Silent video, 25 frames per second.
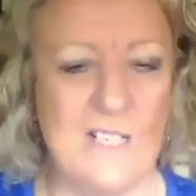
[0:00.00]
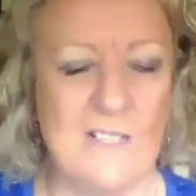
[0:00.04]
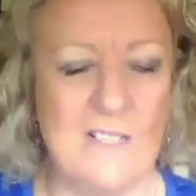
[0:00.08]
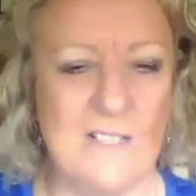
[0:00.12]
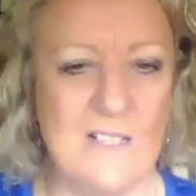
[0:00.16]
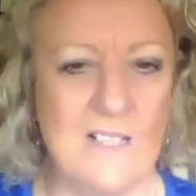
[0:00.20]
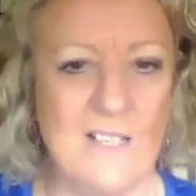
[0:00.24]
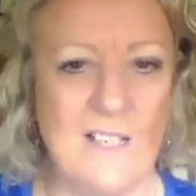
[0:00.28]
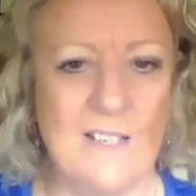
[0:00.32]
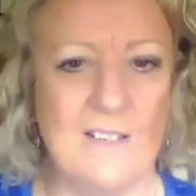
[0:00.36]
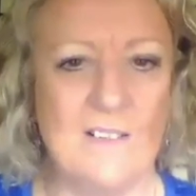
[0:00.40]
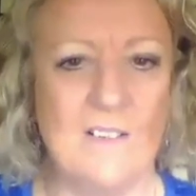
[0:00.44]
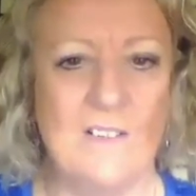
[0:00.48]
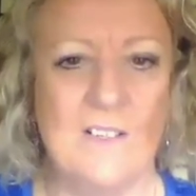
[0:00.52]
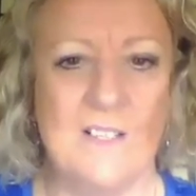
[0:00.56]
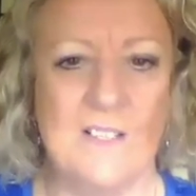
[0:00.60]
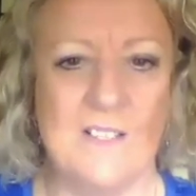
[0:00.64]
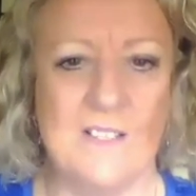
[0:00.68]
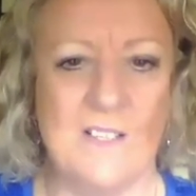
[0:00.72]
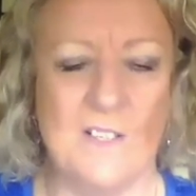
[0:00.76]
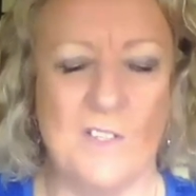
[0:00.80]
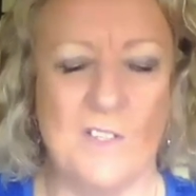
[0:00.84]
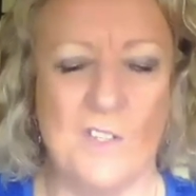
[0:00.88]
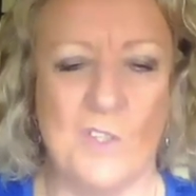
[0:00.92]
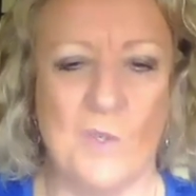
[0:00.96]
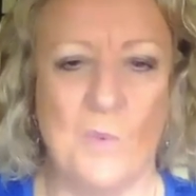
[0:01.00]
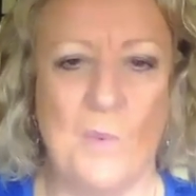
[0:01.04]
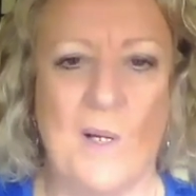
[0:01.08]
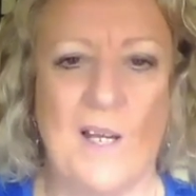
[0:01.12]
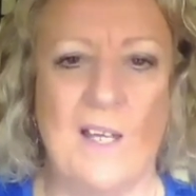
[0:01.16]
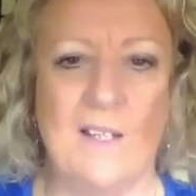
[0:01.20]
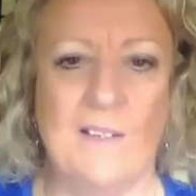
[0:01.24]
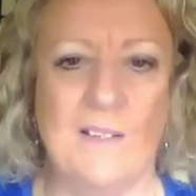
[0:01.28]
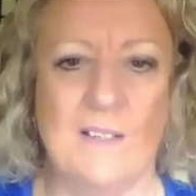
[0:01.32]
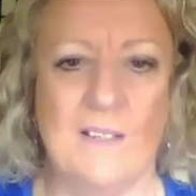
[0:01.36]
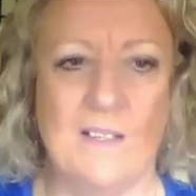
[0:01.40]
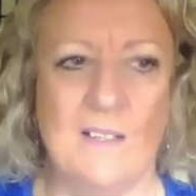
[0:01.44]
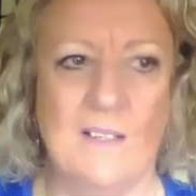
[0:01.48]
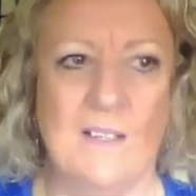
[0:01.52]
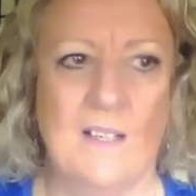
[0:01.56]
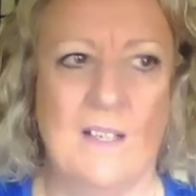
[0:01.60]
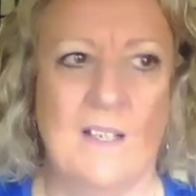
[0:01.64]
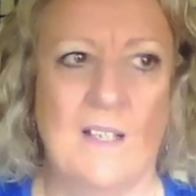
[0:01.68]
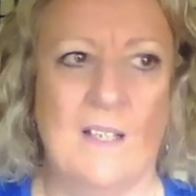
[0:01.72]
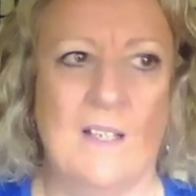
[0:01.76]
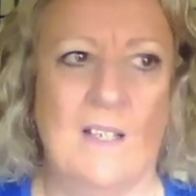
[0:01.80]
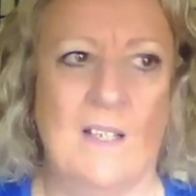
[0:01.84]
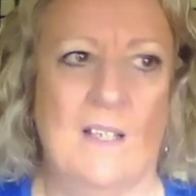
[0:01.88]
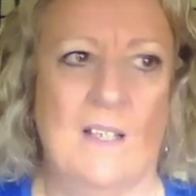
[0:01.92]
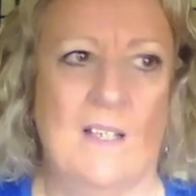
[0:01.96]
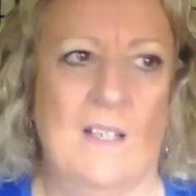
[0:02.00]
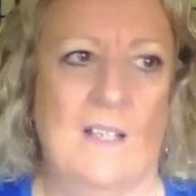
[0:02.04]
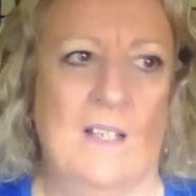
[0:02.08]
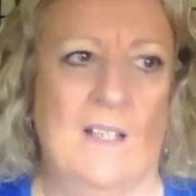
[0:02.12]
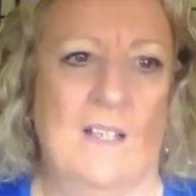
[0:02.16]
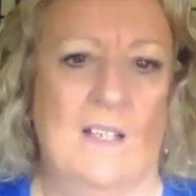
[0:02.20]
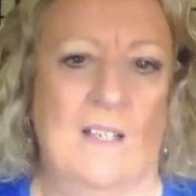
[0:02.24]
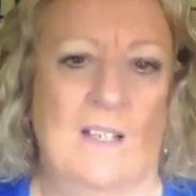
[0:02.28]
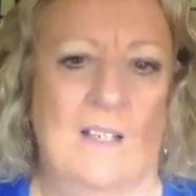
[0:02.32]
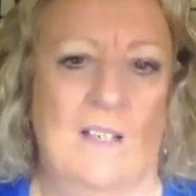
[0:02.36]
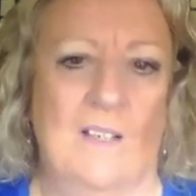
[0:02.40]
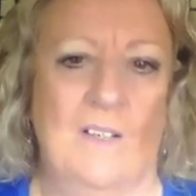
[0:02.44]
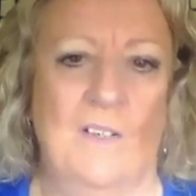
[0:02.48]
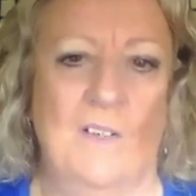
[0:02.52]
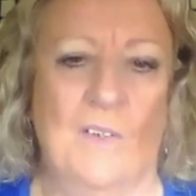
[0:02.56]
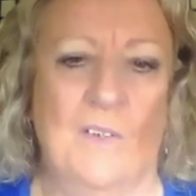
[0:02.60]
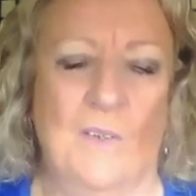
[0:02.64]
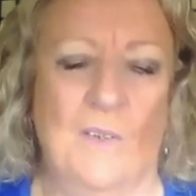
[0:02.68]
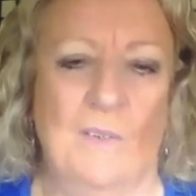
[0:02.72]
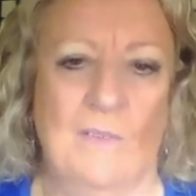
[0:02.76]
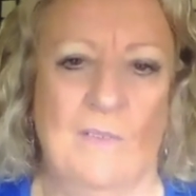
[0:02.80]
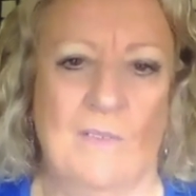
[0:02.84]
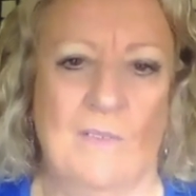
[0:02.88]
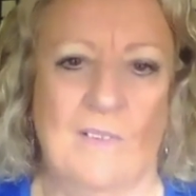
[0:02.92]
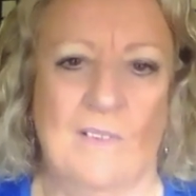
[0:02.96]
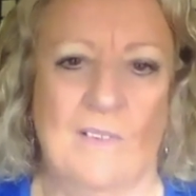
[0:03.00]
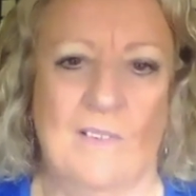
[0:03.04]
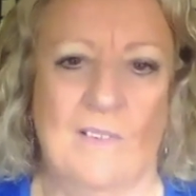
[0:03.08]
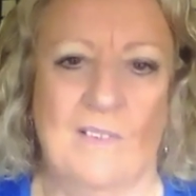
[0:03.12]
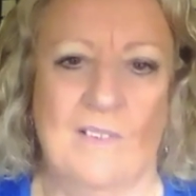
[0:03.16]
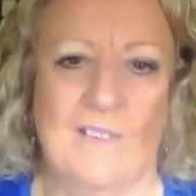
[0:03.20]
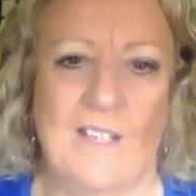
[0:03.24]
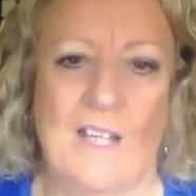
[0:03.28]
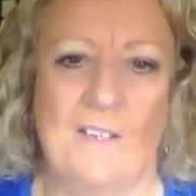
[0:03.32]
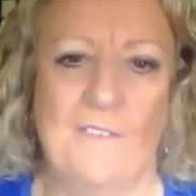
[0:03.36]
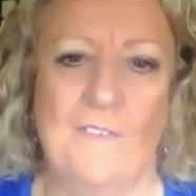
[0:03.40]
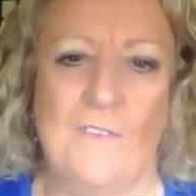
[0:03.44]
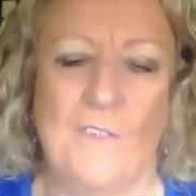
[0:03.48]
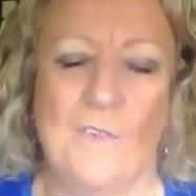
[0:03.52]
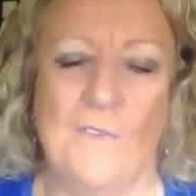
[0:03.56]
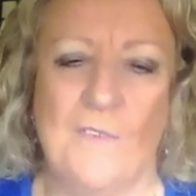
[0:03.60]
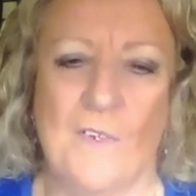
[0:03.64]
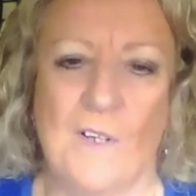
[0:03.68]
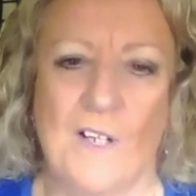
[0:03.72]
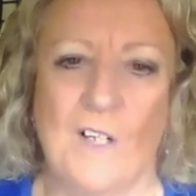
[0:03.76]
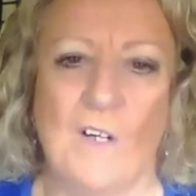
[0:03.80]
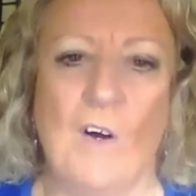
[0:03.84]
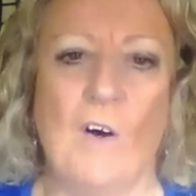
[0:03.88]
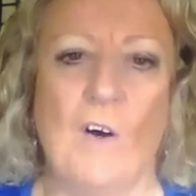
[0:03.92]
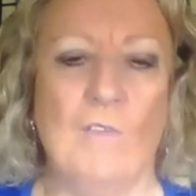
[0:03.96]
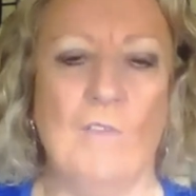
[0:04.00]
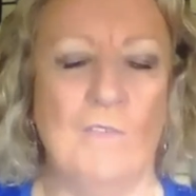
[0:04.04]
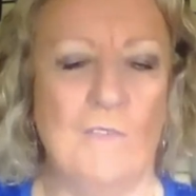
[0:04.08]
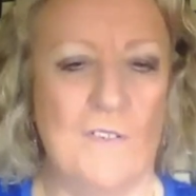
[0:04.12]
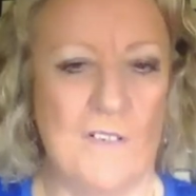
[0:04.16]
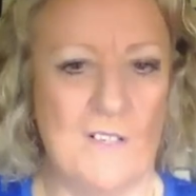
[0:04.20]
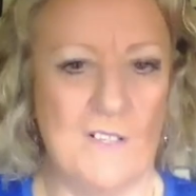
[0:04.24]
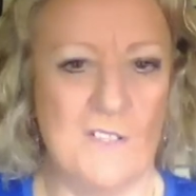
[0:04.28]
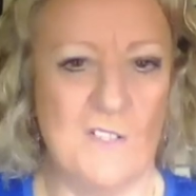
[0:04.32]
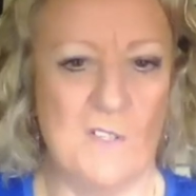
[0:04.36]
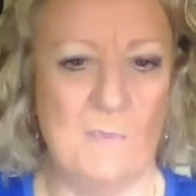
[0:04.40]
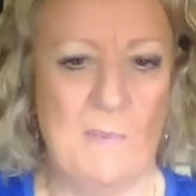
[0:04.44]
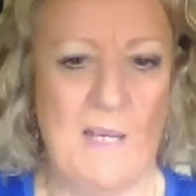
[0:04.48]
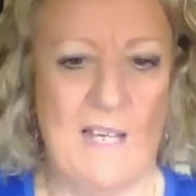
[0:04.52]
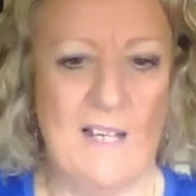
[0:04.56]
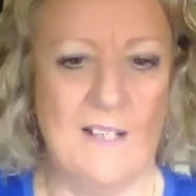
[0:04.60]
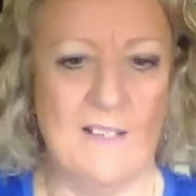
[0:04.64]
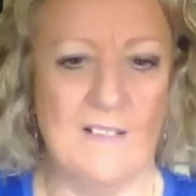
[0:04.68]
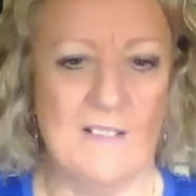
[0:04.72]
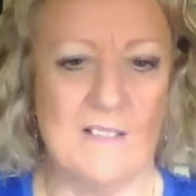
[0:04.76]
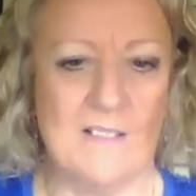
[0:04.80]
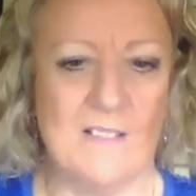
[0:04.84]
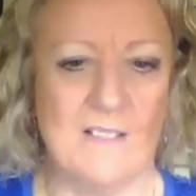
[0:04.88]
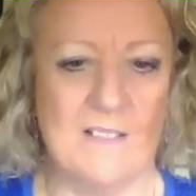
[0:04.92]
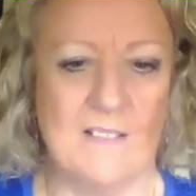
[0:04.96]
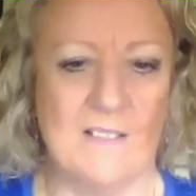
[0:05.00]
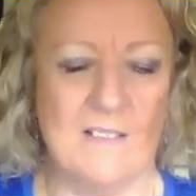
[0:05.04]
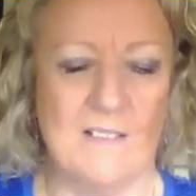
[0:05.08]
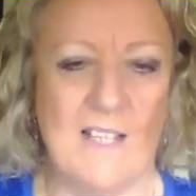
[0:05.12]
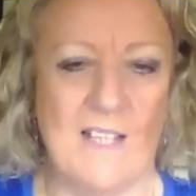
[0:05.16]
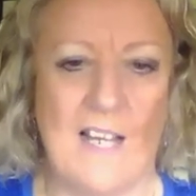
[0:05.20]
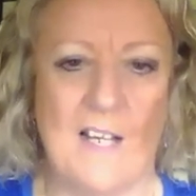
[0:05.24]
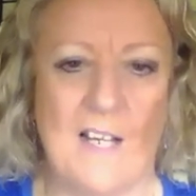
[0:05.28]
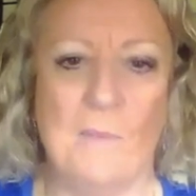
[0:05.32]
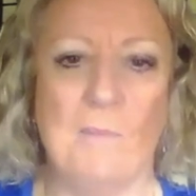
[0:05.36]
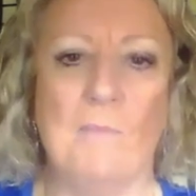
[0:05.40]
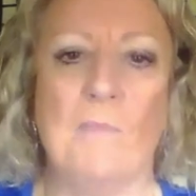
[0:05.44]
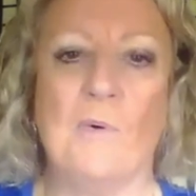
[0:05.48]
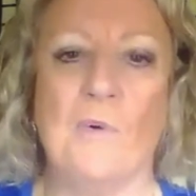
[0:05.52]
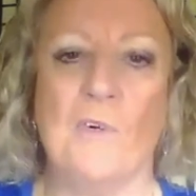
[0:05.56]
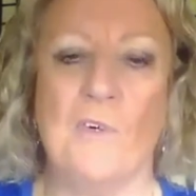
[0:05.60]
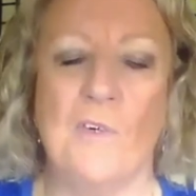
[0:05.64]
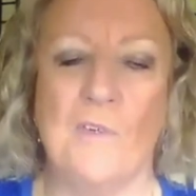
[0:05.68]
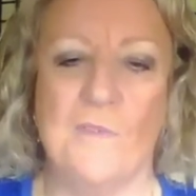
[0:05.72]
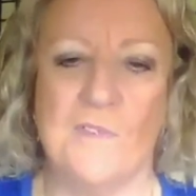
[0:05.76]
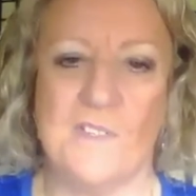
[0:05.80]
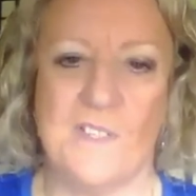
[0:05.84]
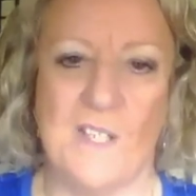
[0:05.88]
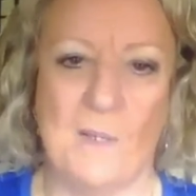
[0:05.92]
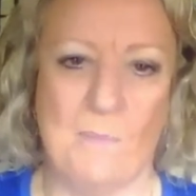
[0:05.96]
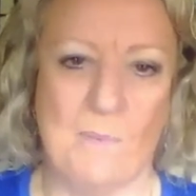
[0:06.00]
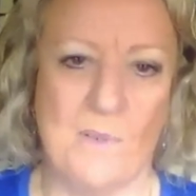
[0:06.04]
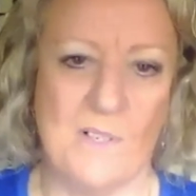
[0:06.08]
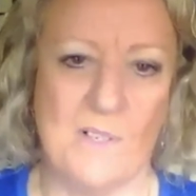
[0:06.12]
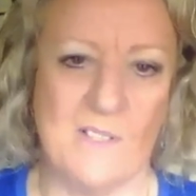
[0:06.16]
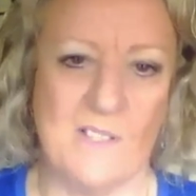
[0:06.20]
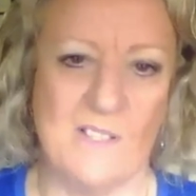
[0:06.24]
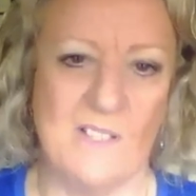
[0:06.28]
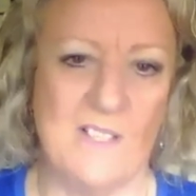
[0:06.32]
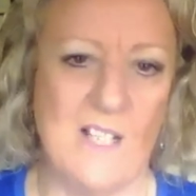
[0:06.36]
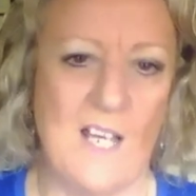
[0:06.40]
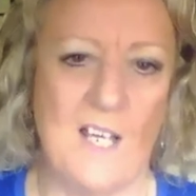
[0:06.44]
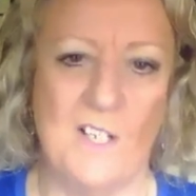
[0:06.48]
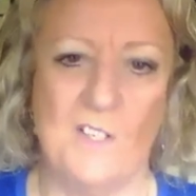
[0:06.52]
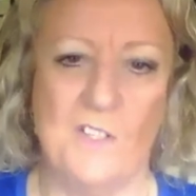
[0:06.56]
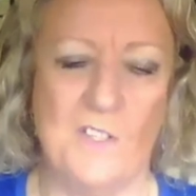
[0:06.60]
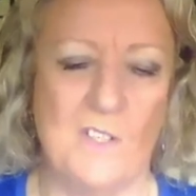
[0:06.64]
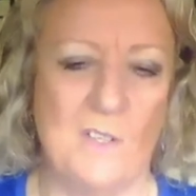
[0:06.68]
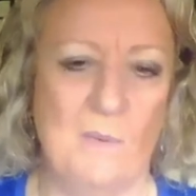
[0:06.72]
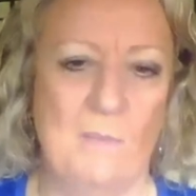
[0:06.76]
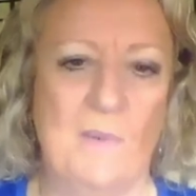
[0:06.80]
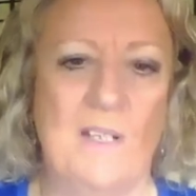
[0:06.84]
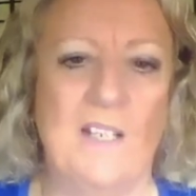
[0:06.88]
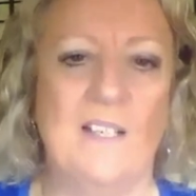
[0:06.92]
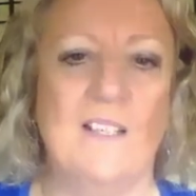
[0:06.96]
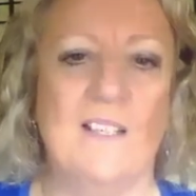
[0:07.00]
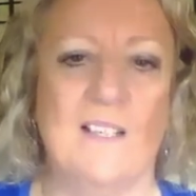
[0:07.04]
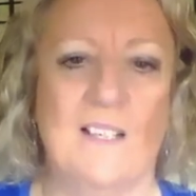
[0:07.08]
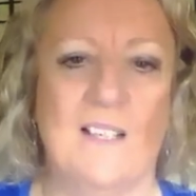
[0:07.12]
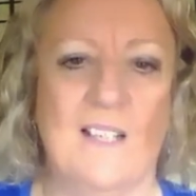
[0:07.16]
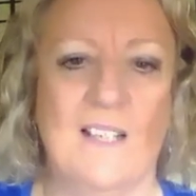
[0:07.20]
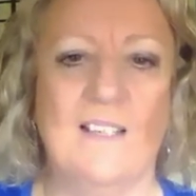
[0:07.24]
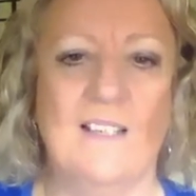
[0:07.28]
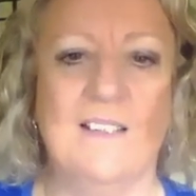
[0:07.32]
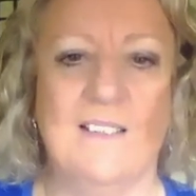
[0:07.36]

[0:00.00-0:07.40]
together in such a way that, you know, they feel very confident about it, and that improves their presentation immediately.